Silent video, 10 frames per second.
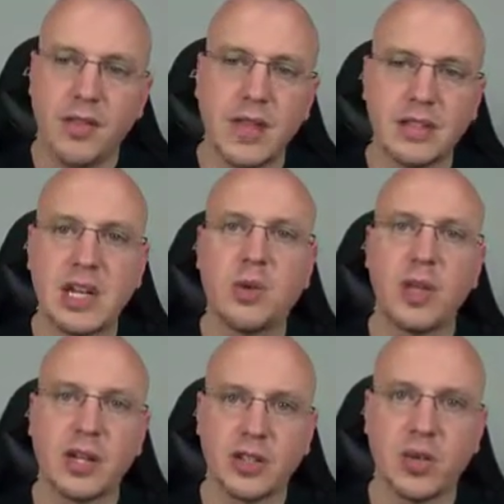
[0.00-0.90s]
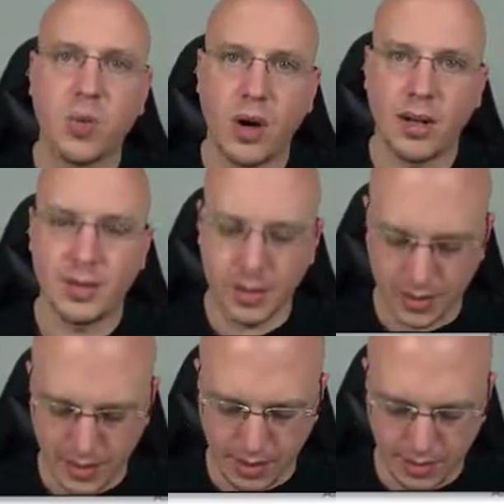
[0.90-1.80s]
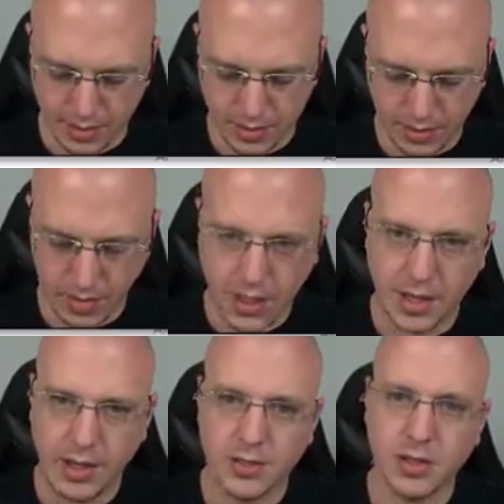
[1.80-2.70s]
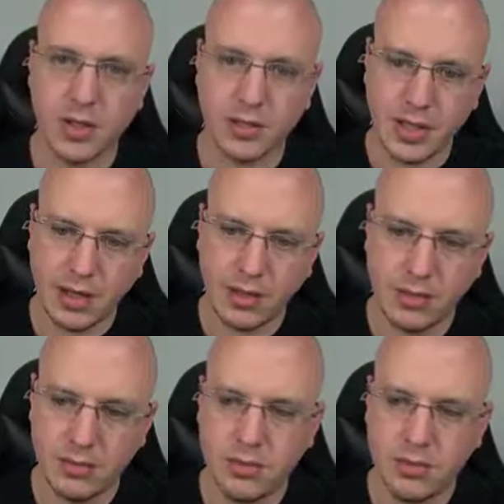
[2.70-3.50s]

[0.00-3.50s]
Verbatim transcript: that's how we actually want it to sound. And as you can tell,